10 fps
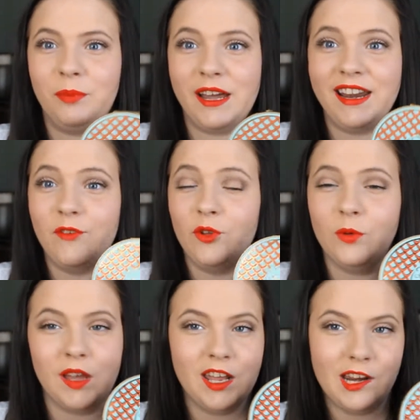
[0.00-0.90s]
but if you
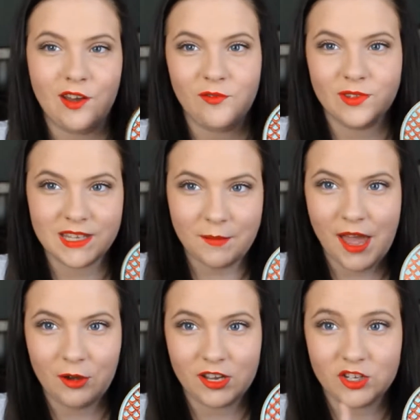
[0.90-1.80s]
can
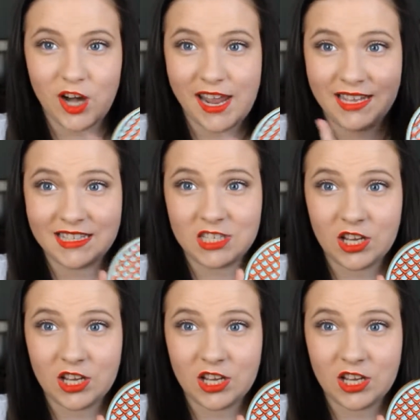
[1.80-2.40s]
somehow get your hands